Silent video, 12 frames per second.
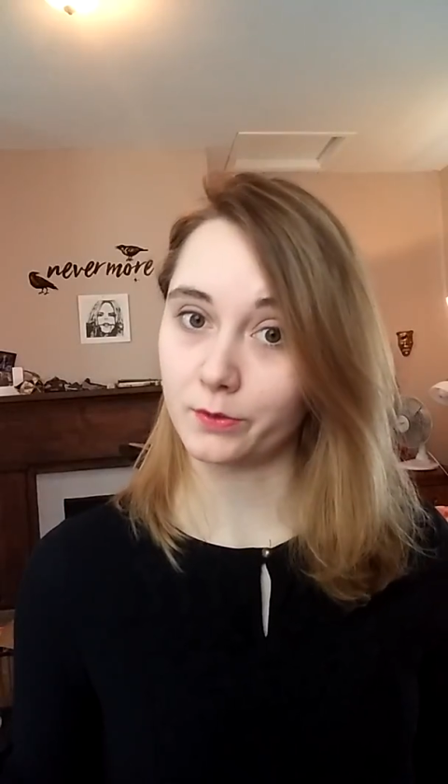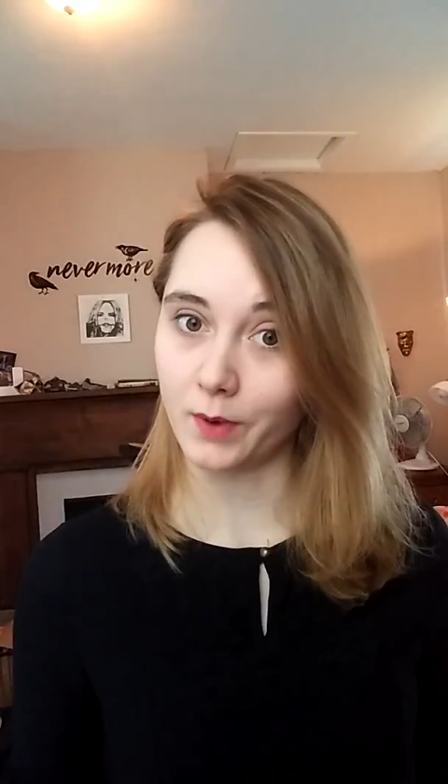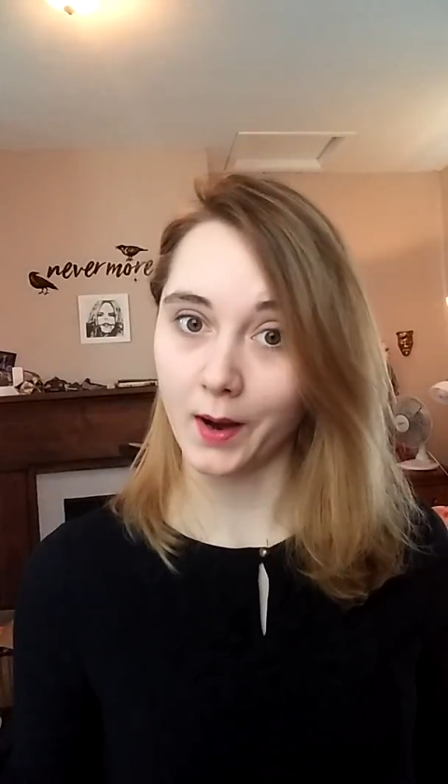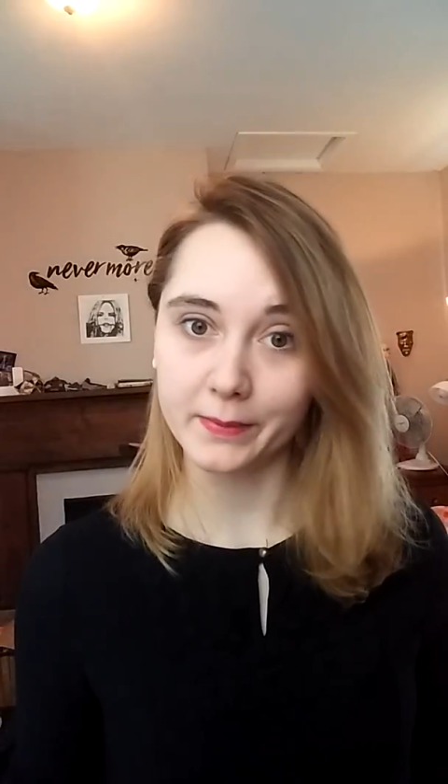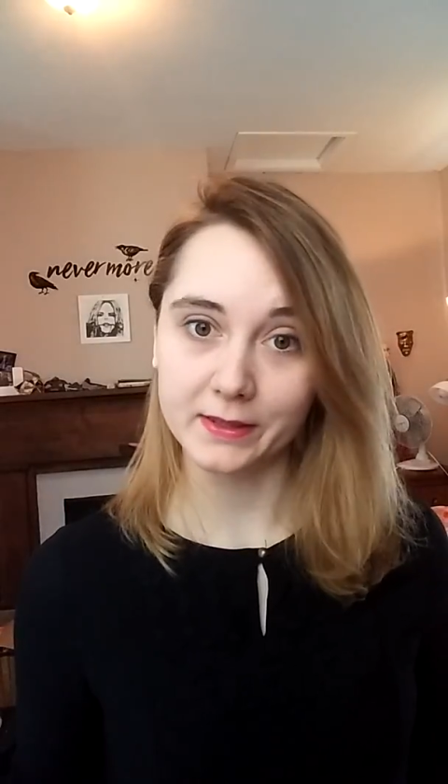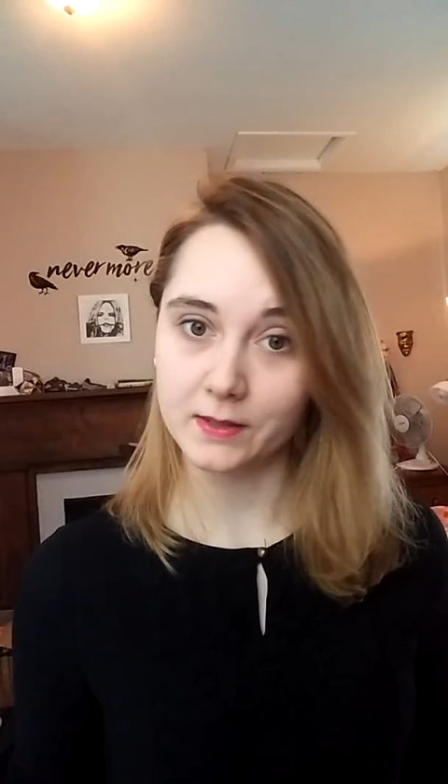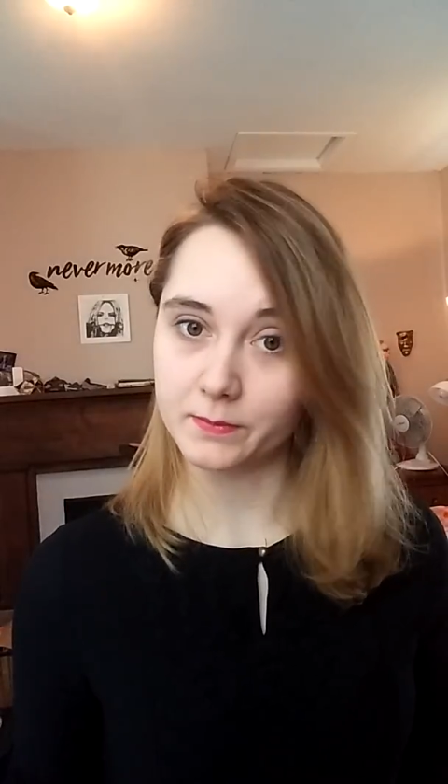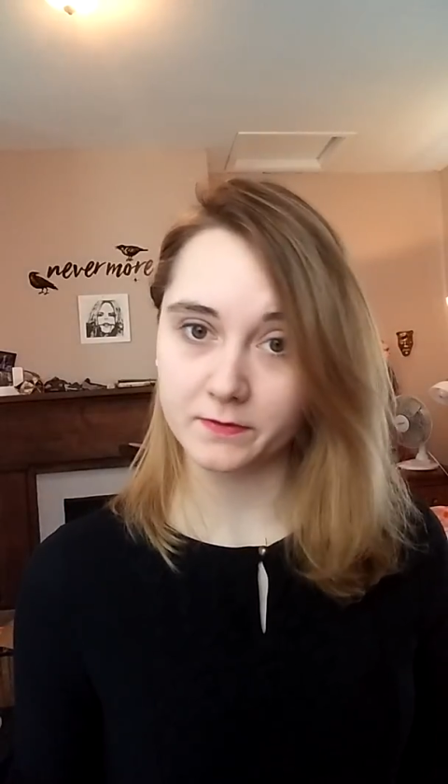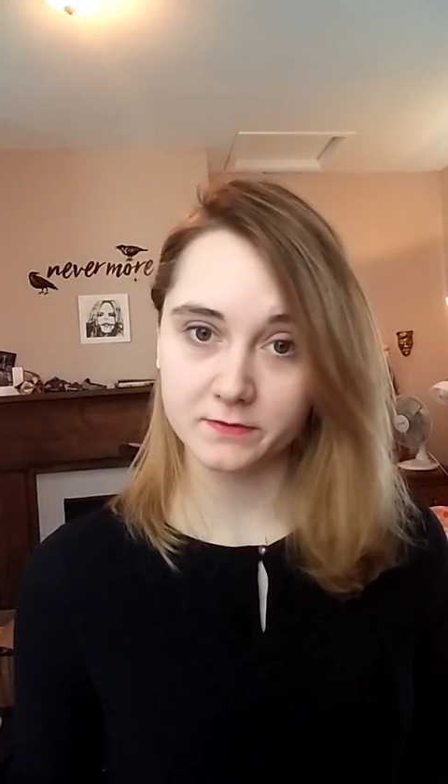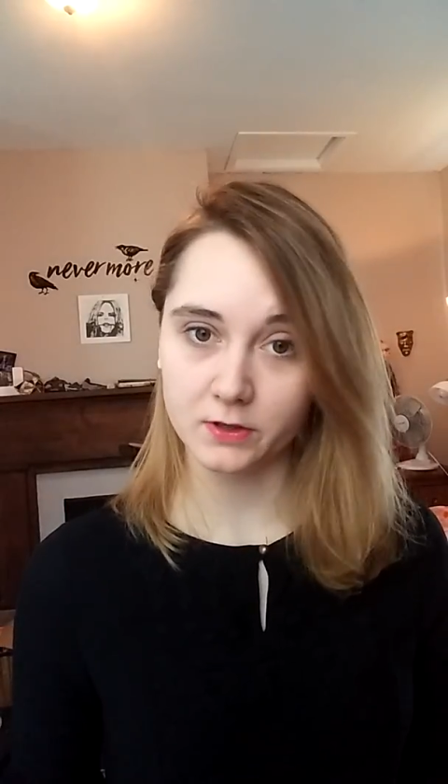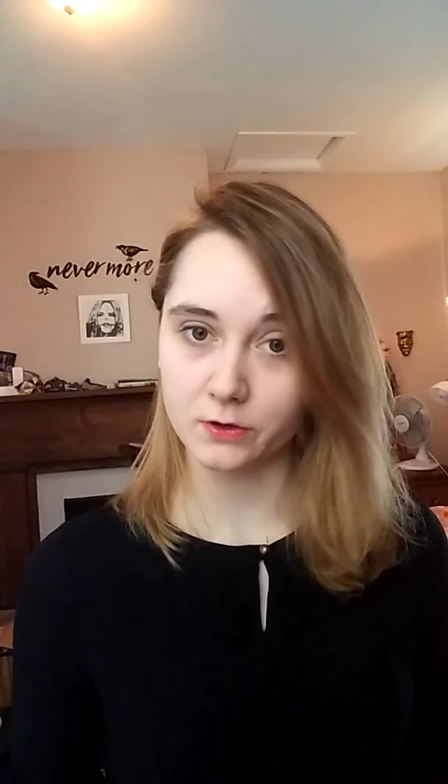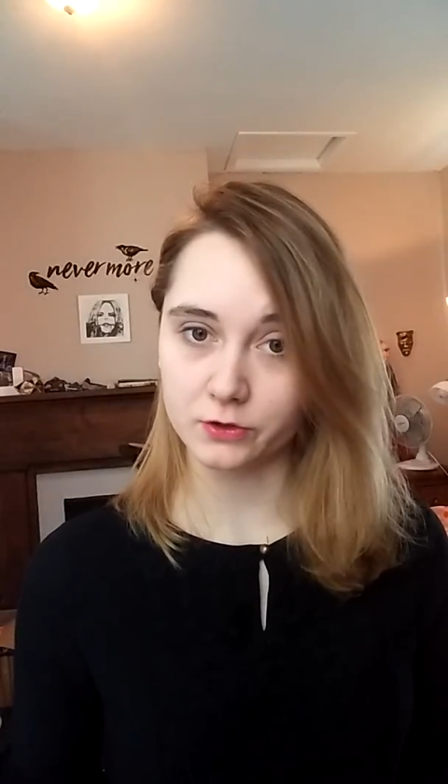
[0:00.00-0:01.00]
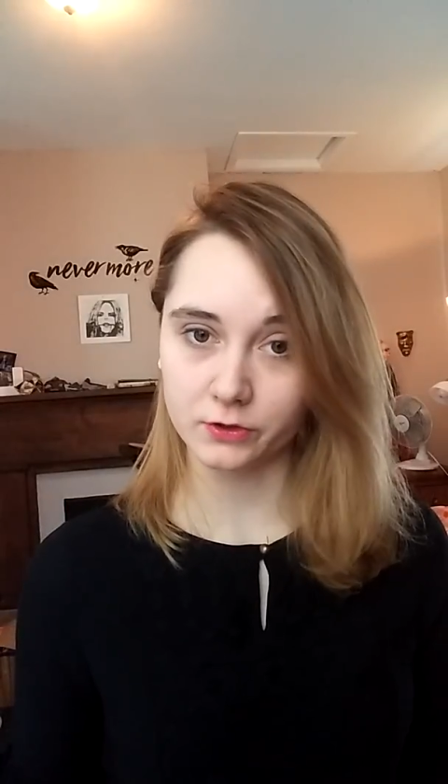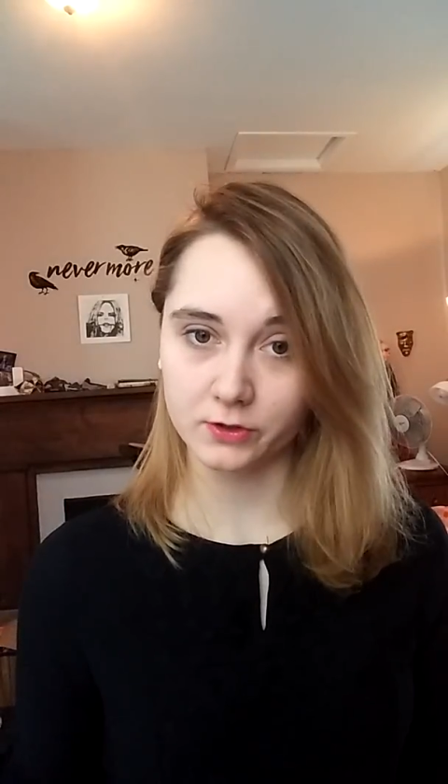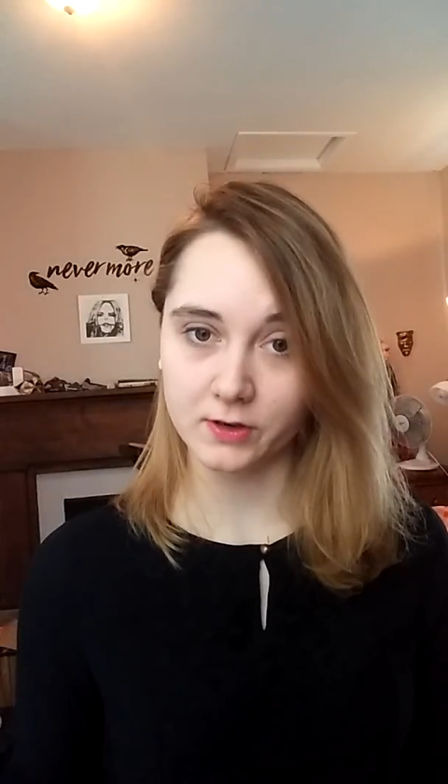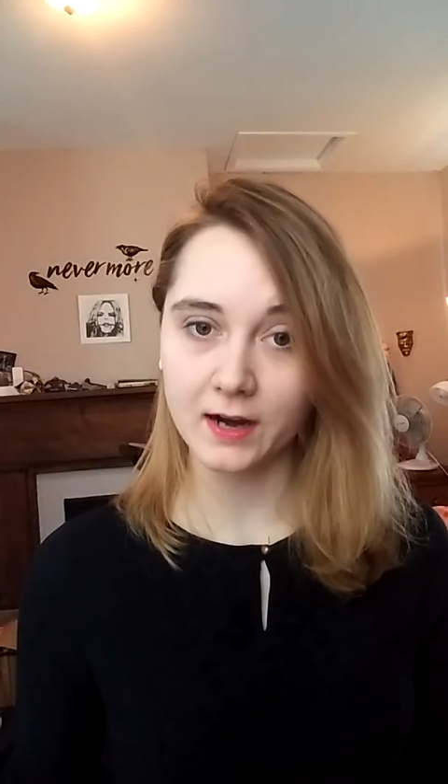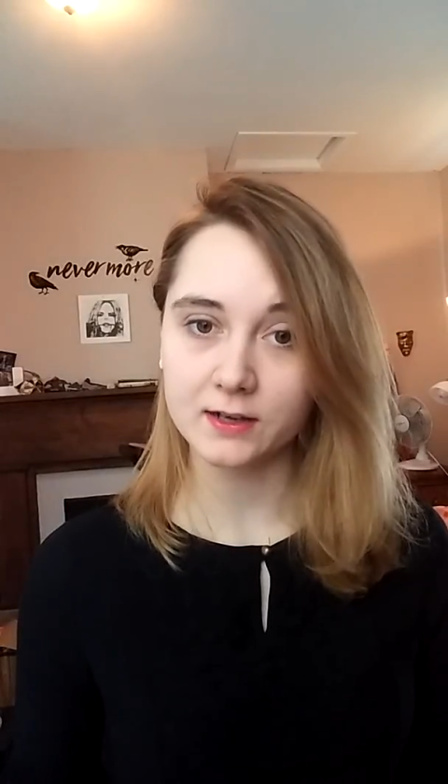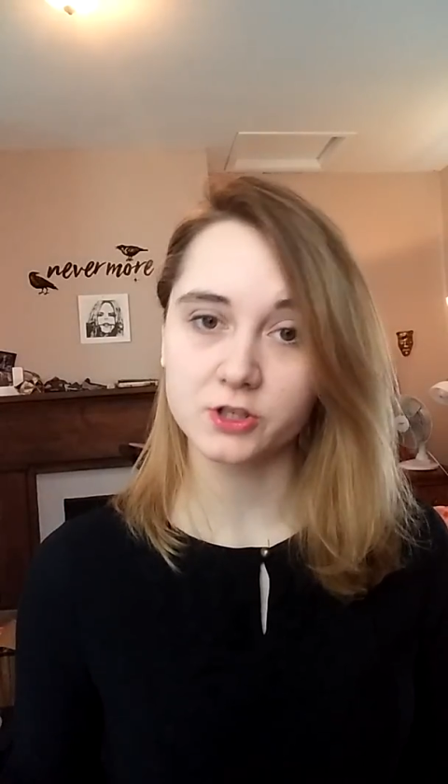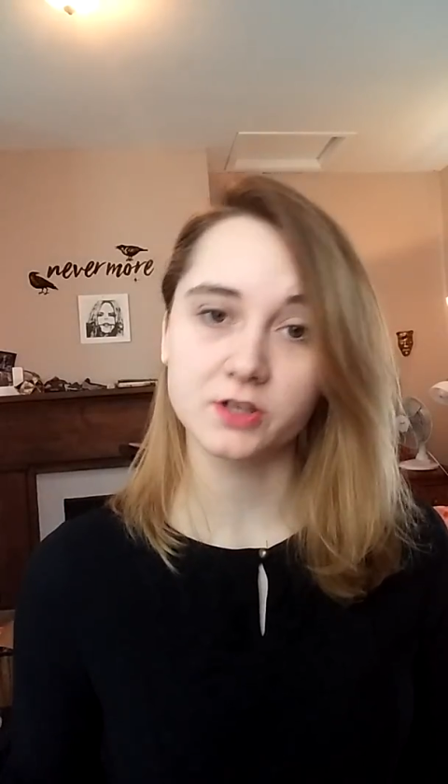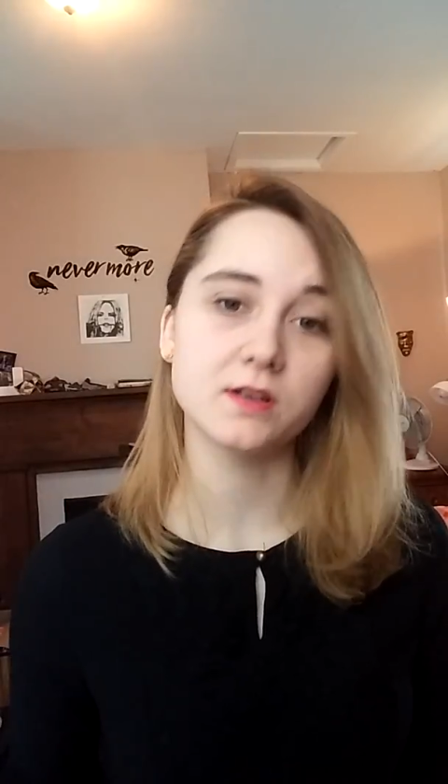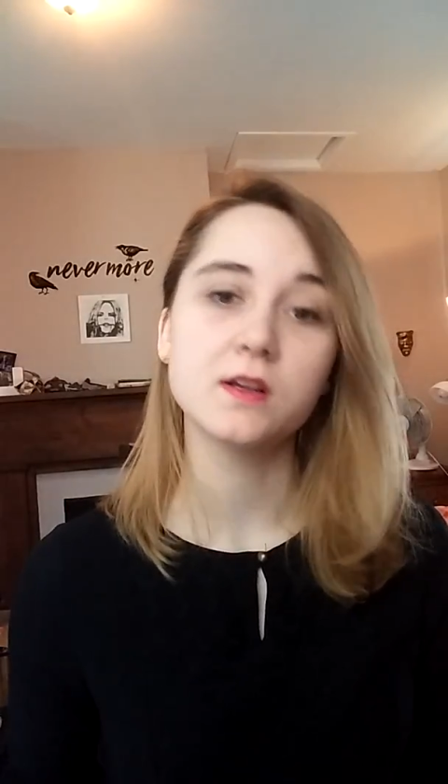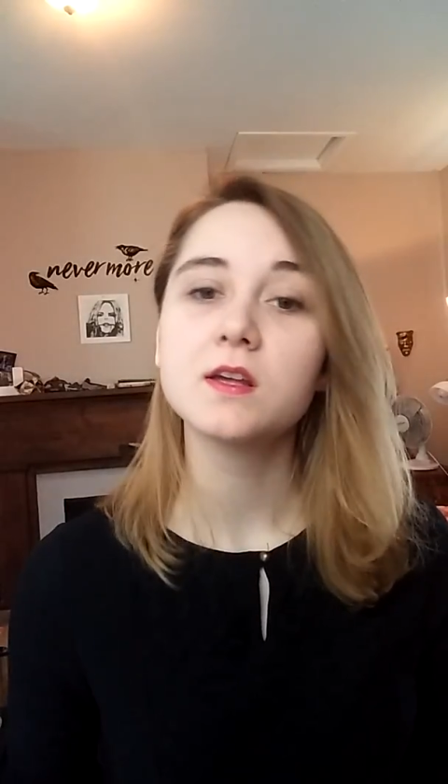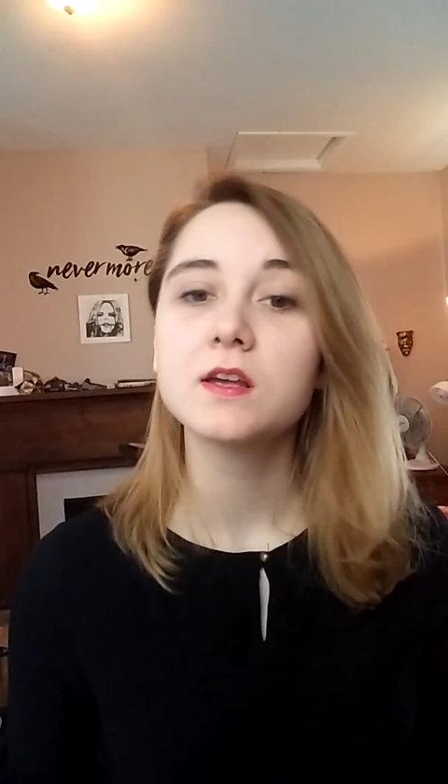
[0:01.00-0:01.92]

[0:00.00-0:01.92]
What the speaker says: robbing them of social interaction.